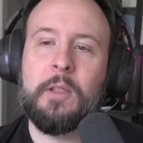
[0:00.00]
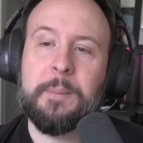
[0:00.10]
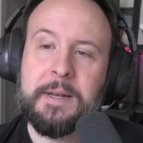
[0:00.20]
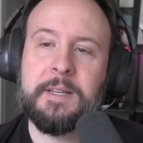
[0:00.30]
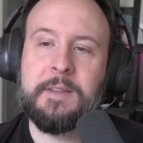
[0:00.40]

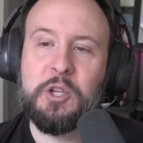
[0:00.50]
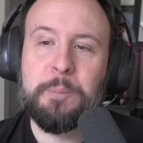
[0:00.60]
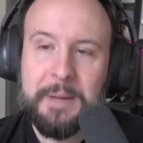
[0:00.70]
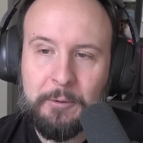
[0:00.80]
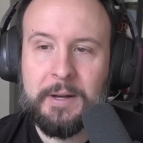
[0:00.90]
lamented the
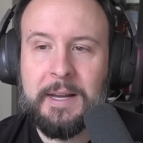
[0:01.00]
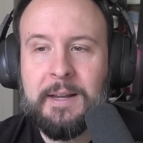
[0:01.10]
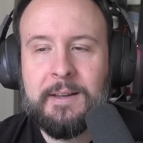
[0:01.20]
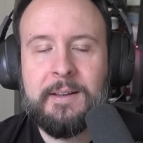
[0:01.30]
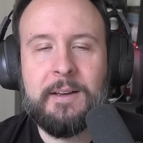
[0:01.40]
ubiquity
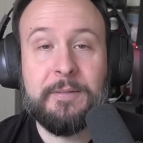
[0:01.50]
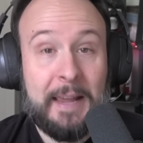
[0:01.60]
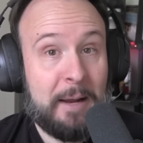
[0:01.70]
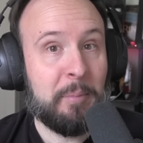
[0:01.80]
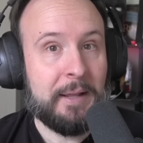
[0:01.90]
of
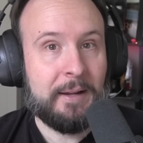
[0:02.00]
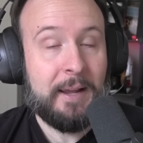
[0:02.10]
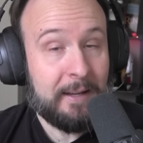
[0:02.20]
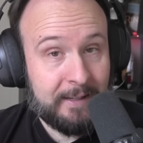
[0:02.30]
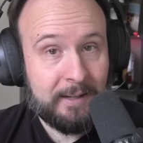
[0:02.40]
gambling
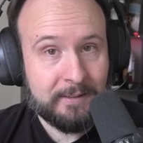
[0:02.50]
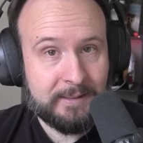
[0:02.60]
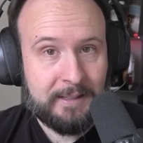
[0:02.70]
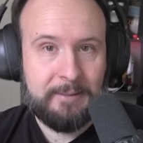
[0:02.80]
and DLC.